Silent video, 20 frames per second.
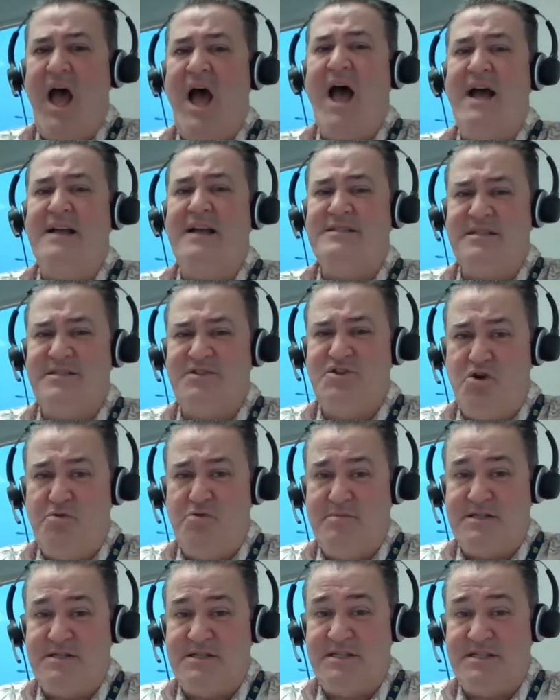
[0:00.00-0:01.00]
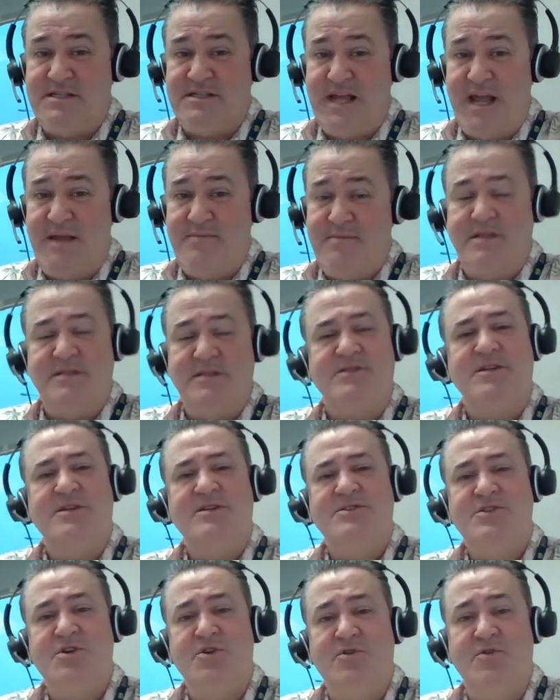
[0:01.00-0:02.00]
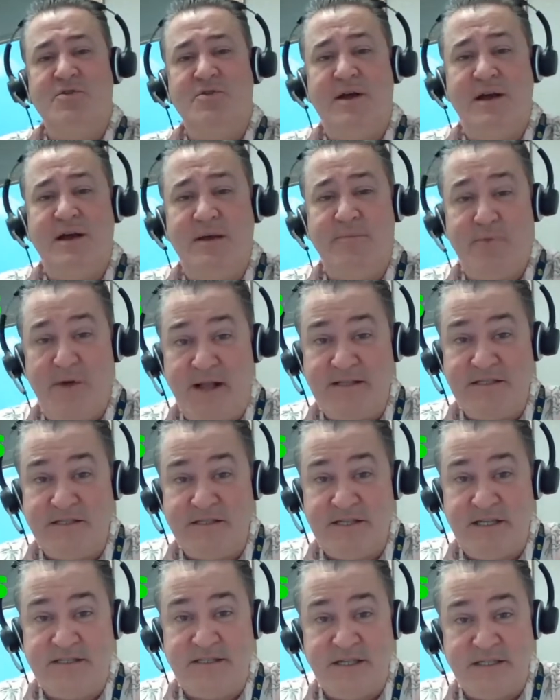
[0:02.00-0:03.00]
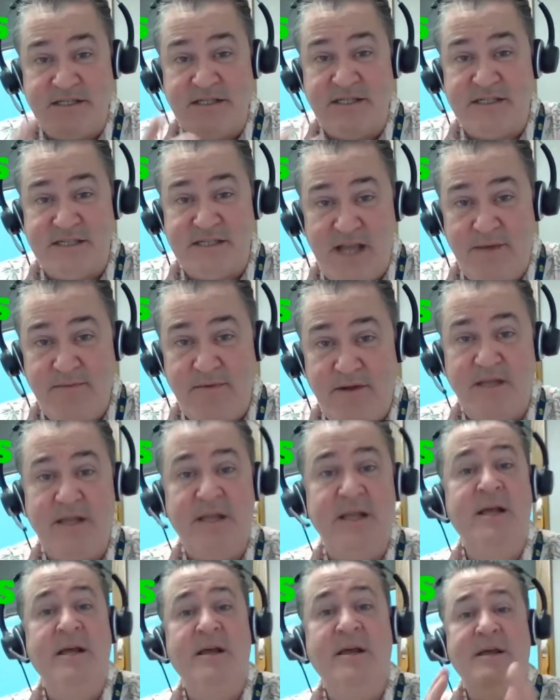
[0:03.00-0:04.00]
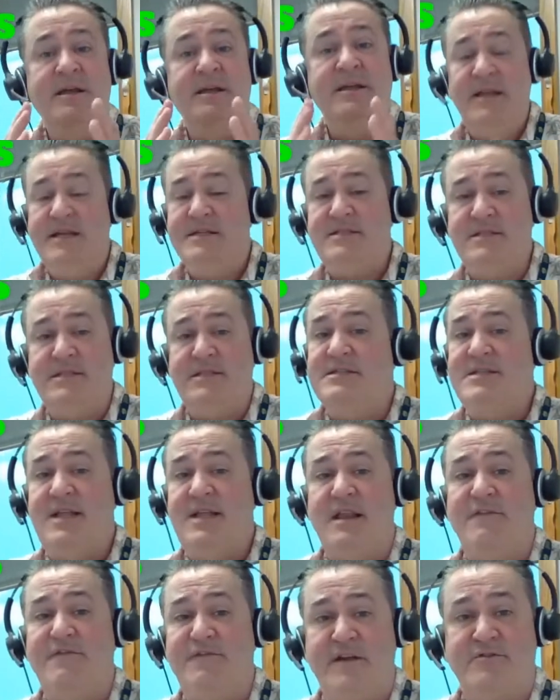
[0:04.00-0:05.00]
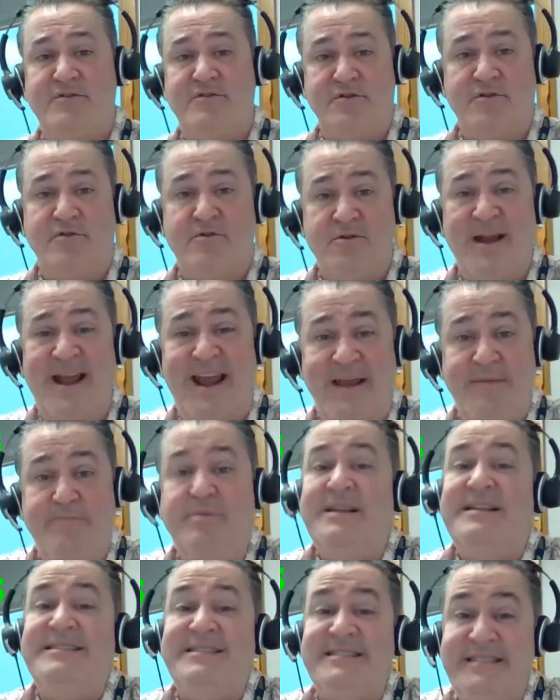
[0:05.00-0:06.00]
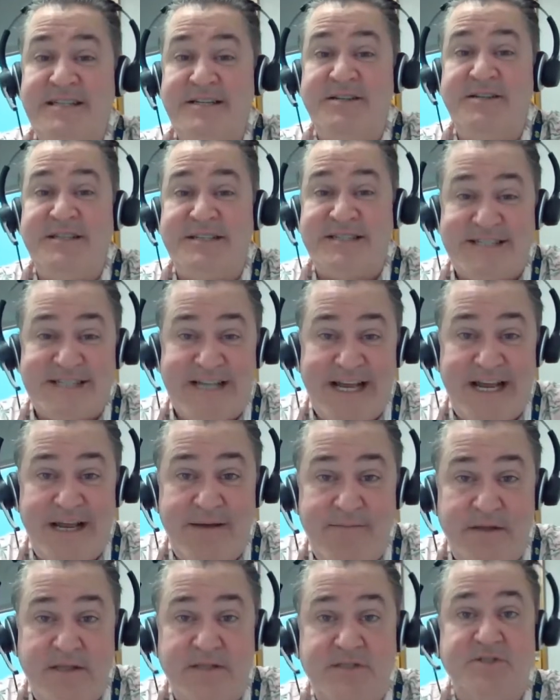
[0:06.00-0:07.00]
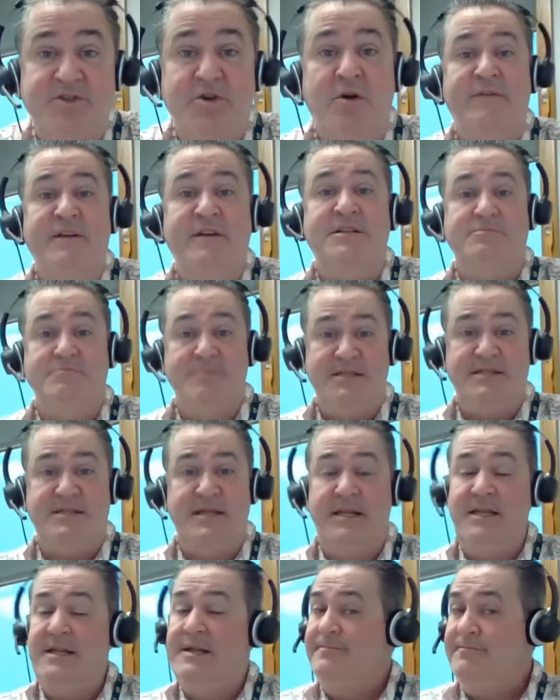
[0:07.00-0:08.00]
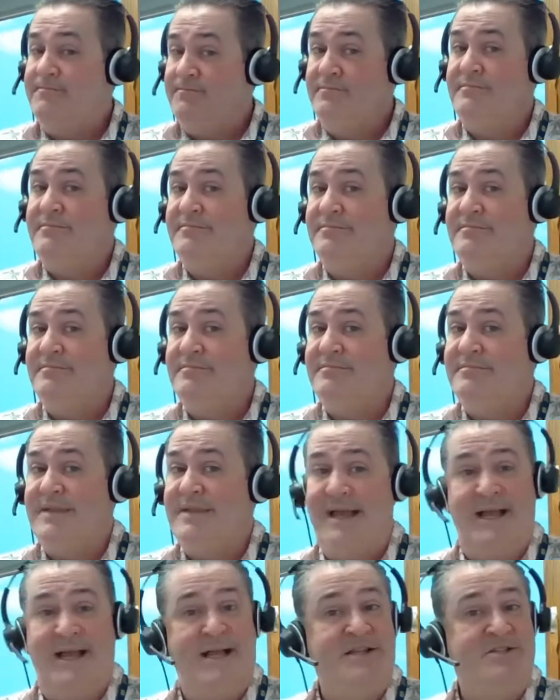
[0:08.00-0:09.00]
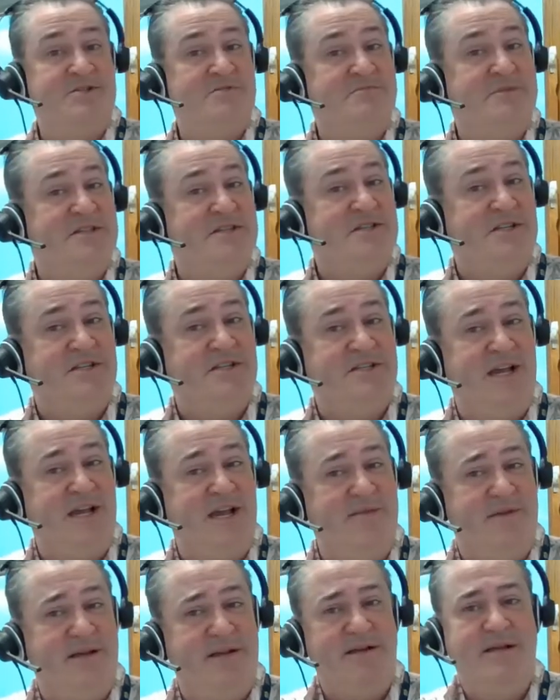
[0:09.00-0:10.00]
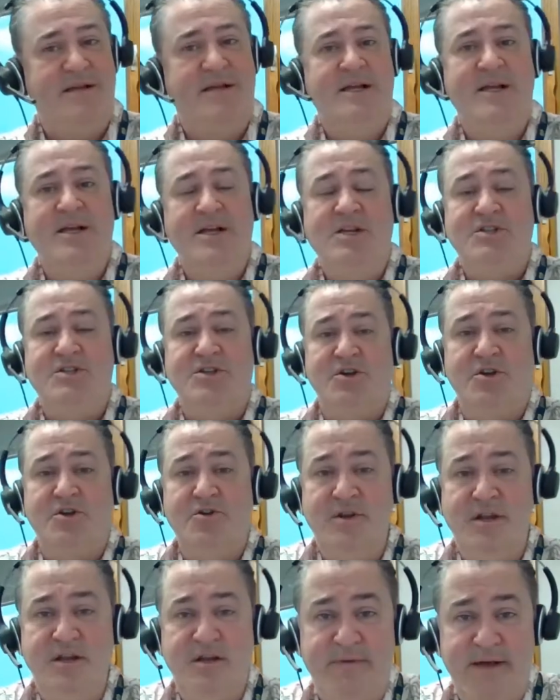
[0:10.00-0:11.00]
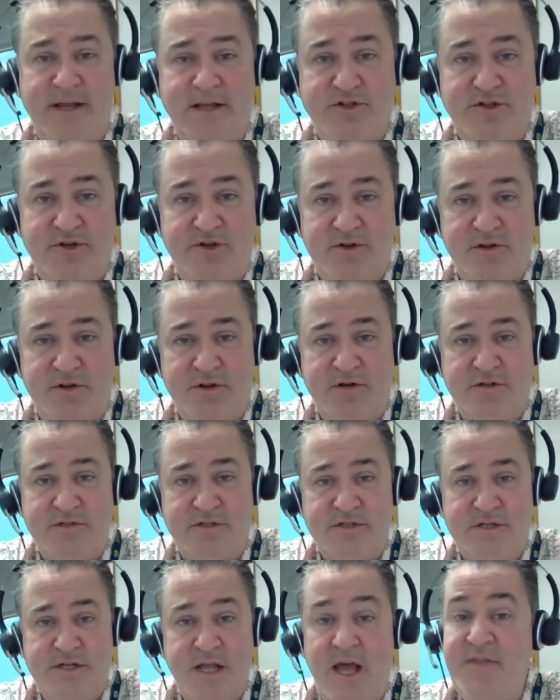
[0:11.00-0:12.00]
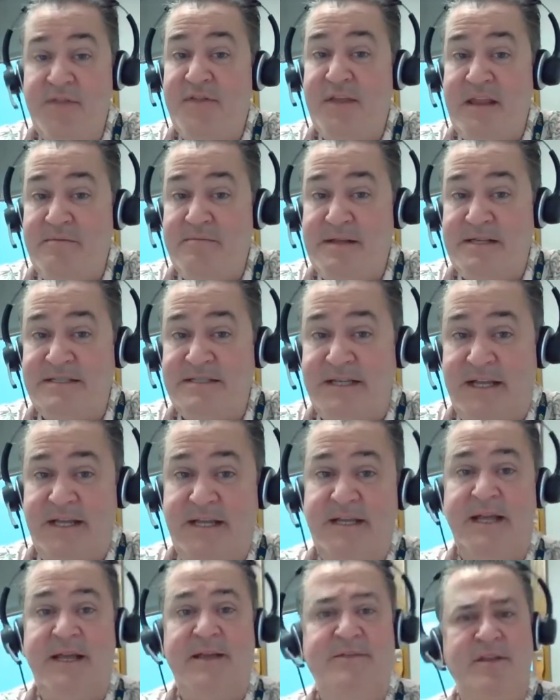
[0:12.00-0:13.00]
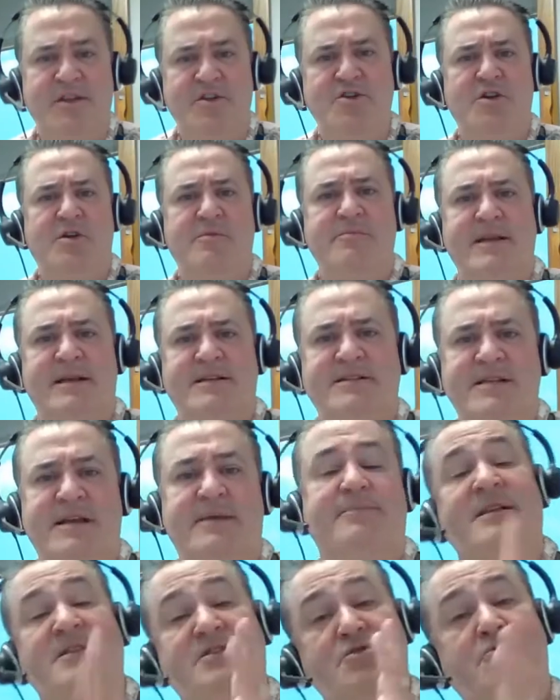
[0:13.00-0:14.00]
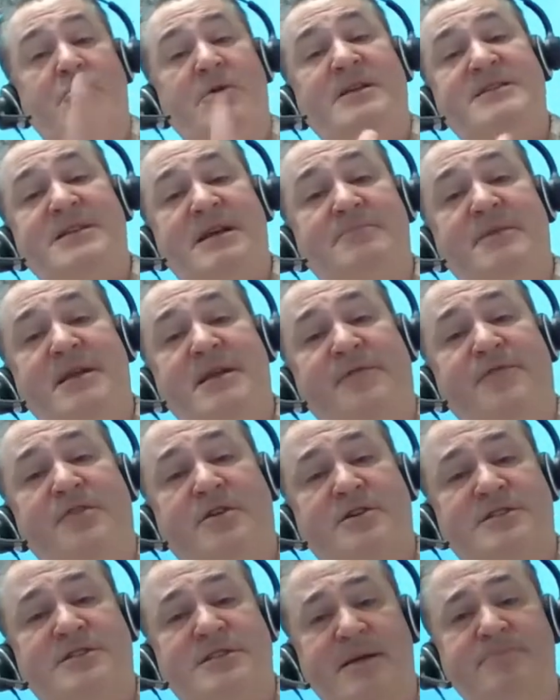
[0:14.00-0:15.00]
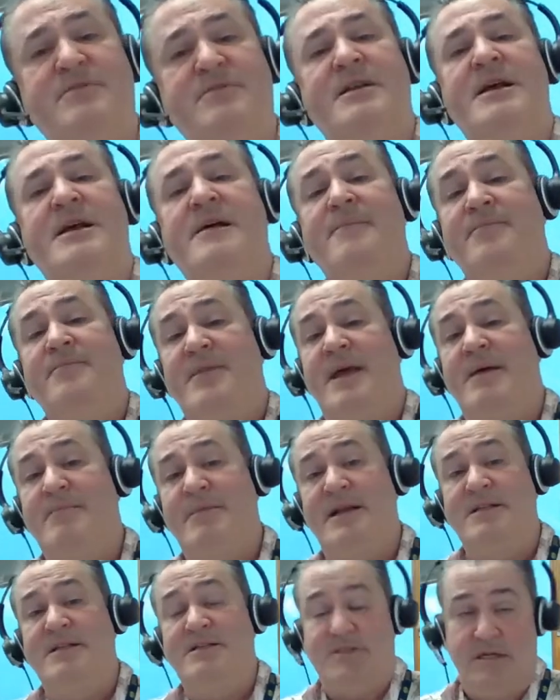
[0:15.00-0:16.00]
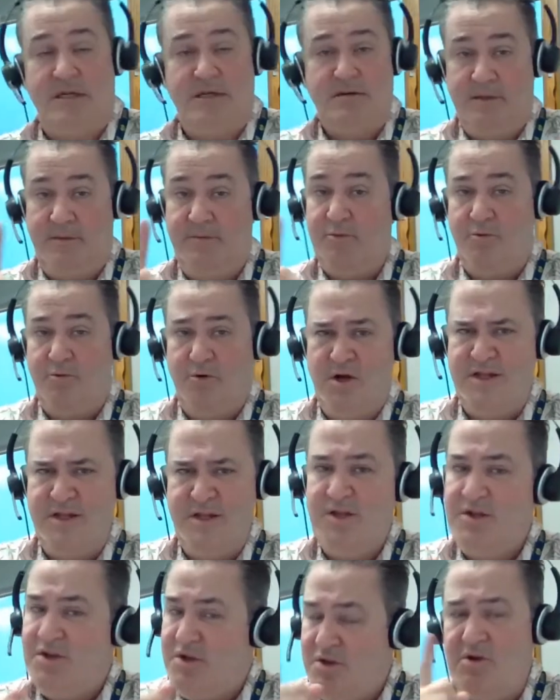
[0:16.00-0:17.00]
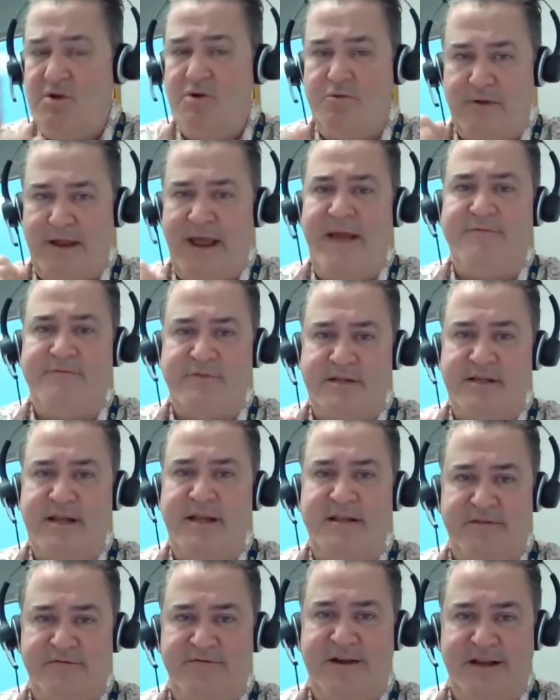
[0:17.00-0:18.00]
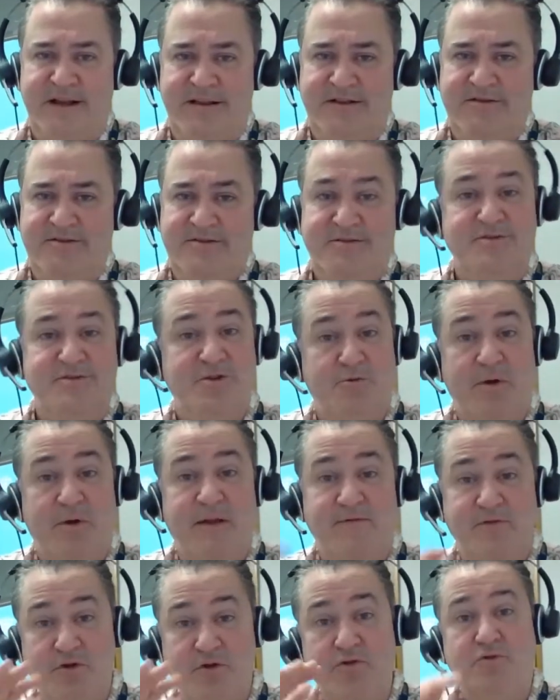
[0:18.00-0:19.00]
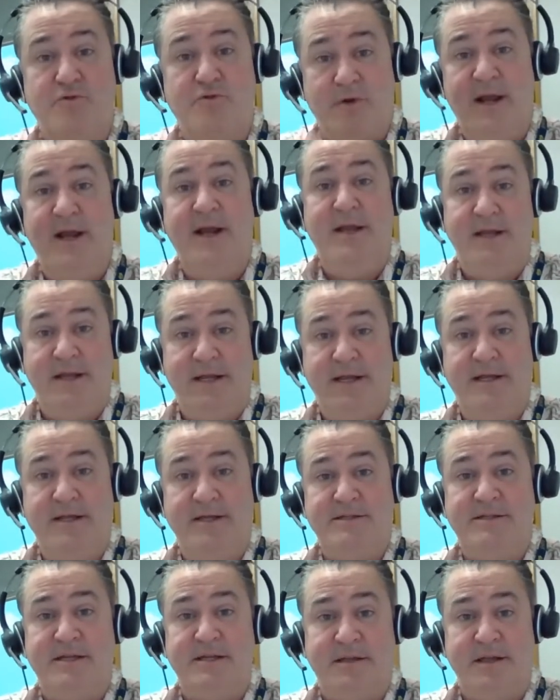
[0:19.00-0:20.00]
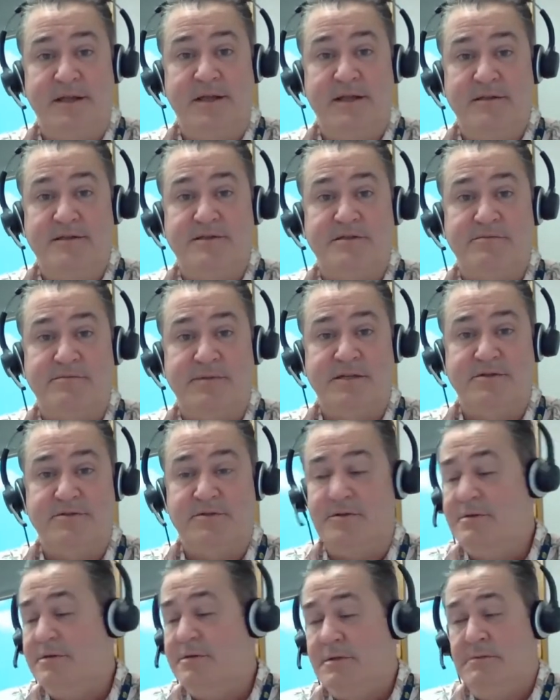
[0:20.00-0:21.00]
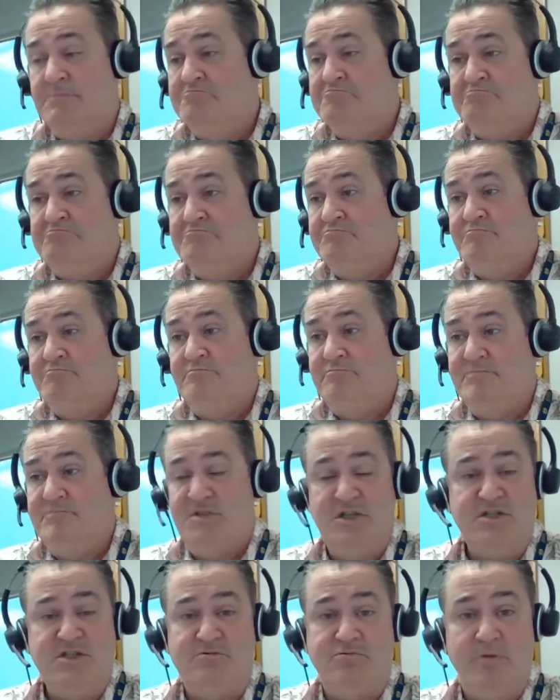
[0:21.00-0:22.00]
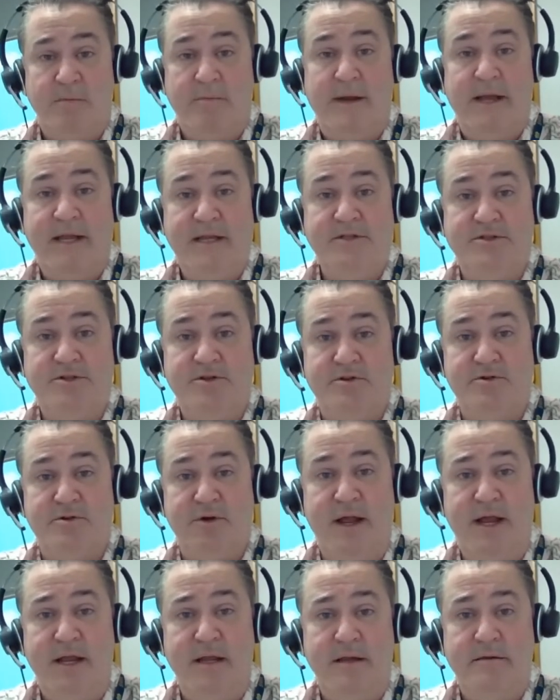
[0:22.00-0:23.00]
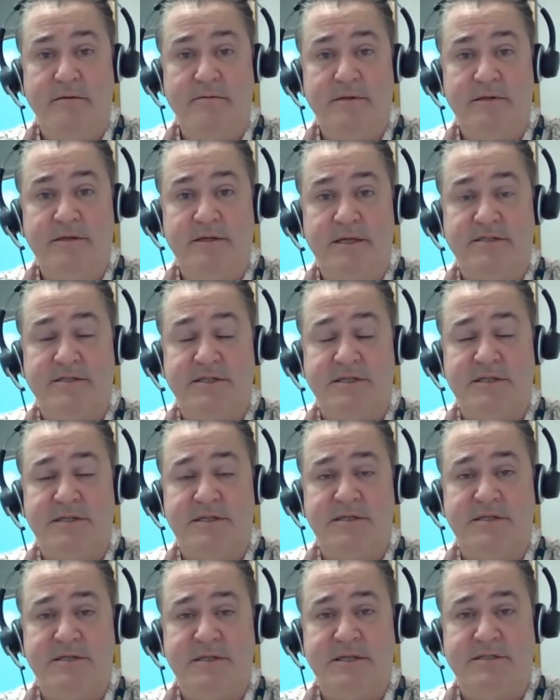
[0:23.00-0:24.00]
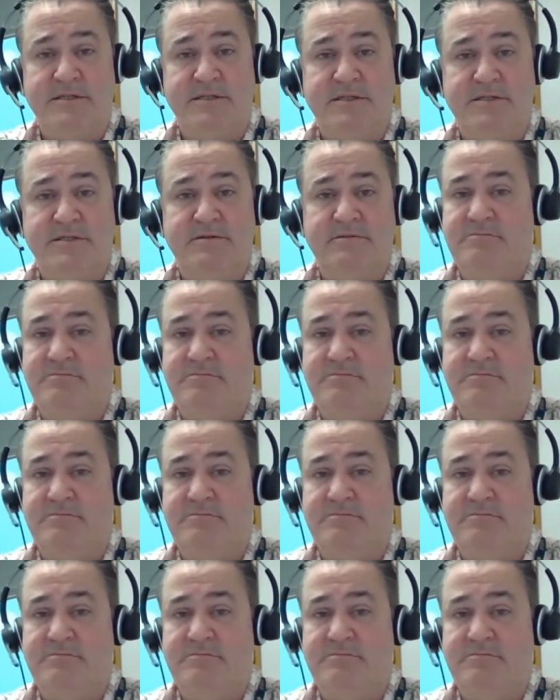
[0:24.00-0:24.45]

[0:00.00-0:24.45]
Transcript: I said no missing assignments. So a practice test is an assignment. Yes, it does not affect your grade, but it's still an assignment. So if it's missing, that's a missing assignment. So you need to make sure there's nothing missing, and then you can be exempt. And so what does that mean if you're exempt? That means, number one, you don't have to take the final. So whatever your grade is at the end of the semester just remains your grade. It doesn't